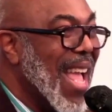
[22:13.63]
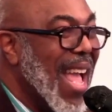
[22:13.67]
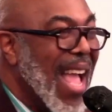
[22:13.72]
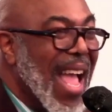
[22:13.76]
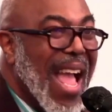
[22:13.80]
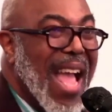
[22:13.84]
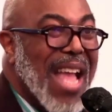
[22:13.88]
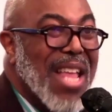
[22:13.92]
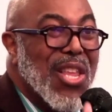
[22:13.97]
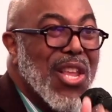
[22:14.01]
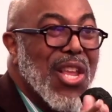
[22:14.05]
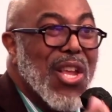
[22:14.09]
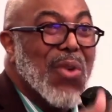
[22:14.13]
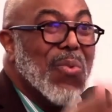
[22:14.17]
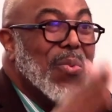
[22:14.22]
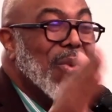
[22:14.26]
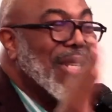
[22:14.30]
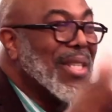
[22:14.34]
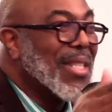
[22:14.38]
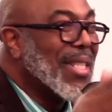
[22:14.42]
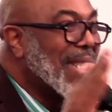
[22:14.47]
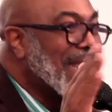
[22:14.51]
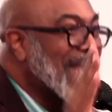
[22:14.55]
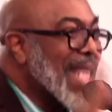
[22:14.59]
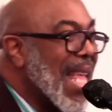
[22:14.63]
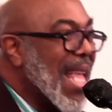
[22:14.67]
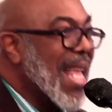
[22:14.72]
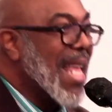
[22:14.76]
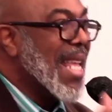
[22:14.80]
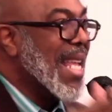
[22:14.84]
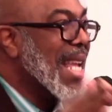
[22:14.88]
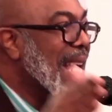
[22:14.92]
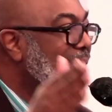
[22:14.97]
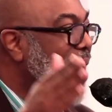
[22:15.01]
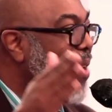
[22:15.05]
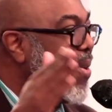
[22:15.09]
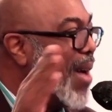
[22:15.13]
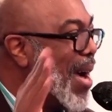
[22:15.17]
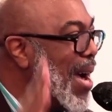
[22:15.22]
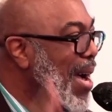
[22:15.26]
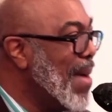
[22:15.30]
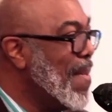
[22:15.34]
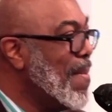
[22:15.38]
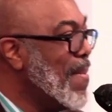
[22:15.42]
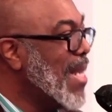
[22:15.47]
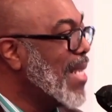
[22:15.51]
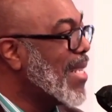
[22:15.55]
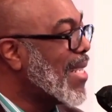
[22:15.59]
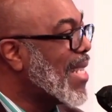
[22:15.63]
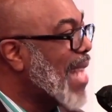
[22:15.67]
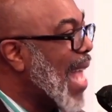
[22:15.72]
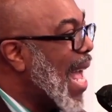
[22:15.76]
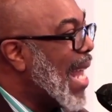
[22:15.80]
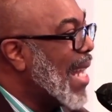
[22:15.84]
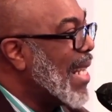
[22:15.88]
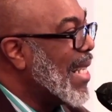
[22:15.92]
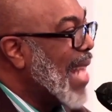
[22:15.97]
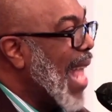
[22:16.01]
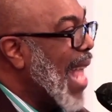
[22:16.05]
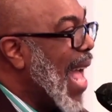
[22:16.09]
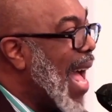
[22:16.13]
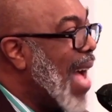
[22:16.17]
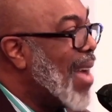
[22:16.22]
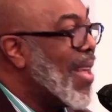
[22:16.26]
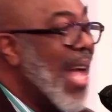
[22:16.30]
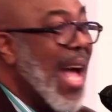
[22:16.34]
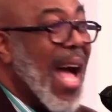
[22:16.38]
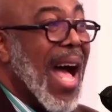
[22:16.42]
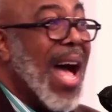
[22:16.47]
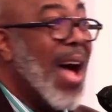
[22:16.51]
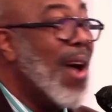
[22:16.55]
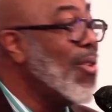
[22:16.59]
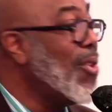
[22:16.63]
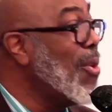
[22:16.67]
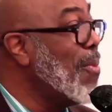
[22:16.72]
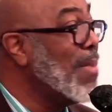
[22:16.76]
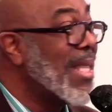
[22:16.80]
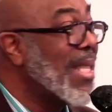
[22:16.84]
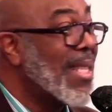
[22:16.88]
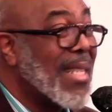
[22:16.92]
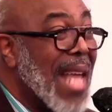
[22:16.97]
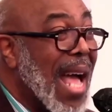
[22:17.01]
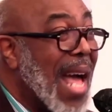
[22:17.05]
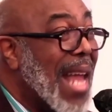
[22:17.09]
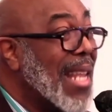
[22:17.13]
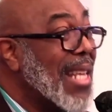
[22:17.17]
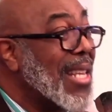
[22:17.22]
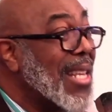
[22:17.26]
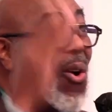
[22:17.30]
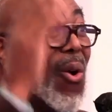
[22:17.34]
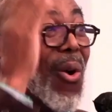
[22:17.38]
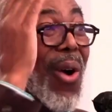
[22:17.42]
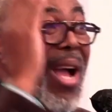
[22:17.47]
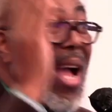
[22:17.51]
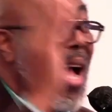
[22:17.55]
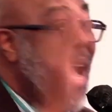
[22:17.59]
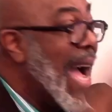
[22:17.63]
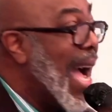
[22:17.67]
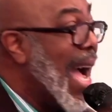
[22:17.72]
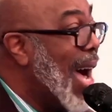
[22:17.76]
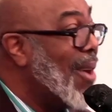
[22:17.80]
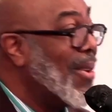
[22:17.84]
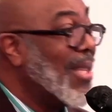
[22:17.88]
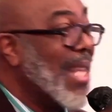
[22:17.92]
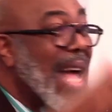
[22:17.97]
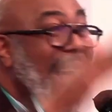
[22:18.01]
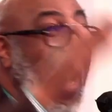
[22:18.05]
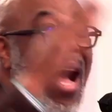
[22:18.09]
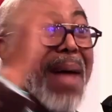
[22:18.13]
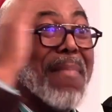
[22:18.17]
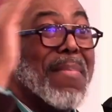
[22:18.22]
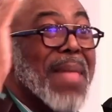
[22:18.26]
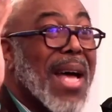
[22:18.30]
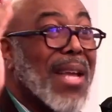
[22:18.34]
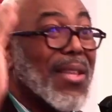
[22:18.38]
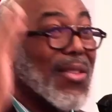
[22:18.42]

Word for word: and you will see uh, uh Miss Sally's house. I don't know Miss Sally or her house. I'm not